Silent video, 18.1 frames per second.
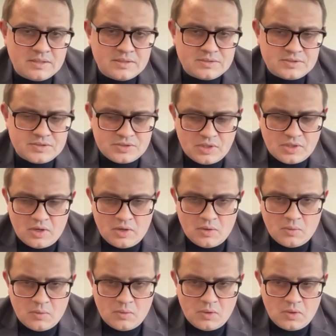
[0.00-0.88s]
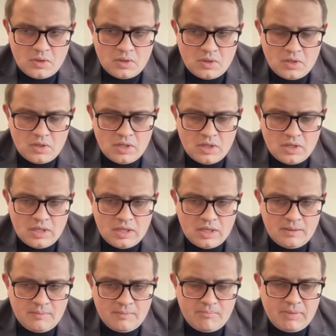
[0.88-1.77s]
So
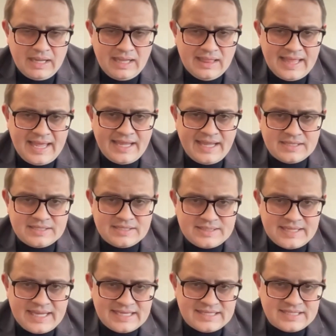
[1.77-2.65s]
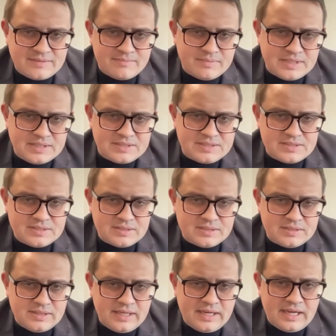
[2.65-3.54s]
by latest estimates,
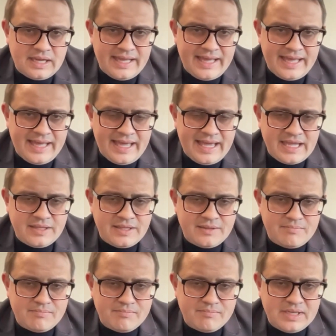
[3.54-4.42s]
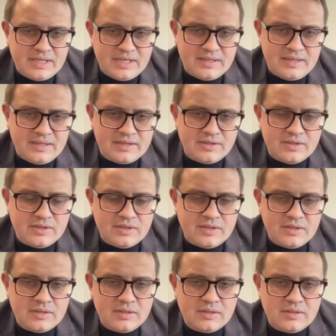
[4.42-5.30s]
there are 8 million
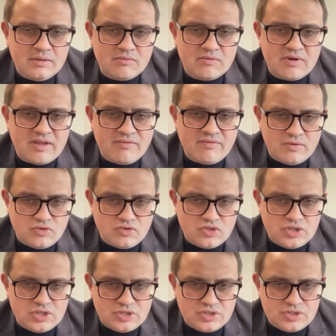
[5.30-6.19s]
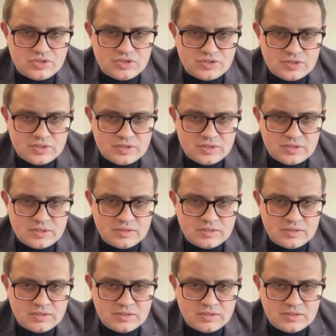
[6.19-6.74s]
refugees